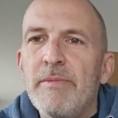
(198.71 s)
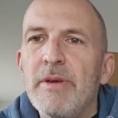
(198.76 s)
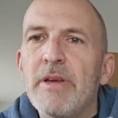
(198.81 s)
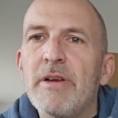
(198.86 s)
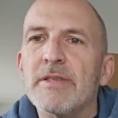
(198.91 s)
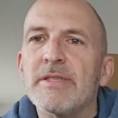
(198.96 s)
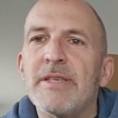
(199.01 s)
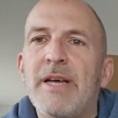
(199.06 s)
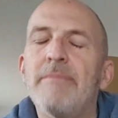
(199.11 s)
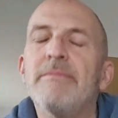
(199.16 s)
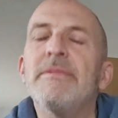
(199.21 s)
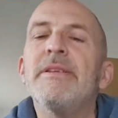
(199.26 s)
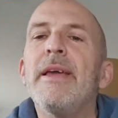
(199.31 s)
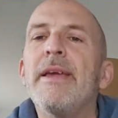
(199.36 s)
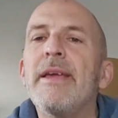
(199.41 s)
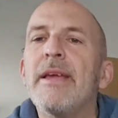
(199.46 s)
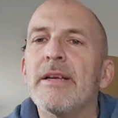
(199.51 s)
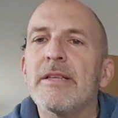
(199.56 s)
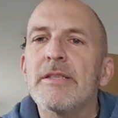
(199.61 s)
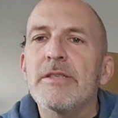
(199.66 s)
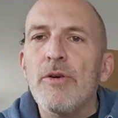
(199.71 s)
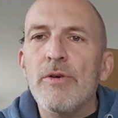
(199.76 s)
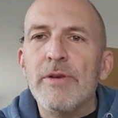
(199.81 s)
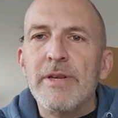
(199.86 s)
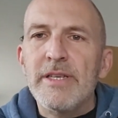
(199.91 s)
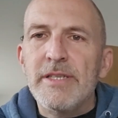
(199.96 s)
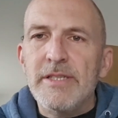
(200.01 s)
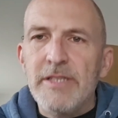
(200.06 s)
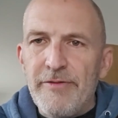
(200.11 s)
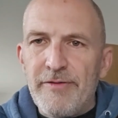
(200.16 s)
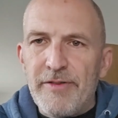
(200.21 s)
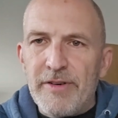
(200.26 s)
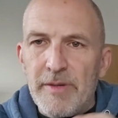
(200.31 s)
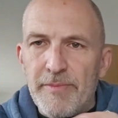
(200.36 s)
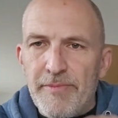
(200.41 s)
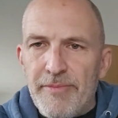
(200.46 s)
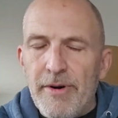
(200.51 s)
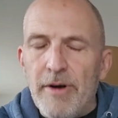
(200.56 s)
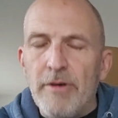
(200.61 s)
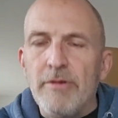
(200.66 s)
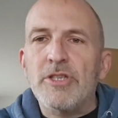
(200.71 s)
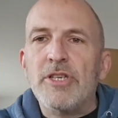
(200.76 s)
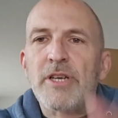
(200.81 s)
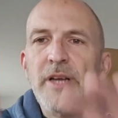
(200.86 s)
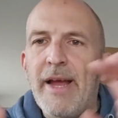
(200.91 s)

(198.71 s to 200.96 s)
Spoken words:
because I'm taking a totally different approach.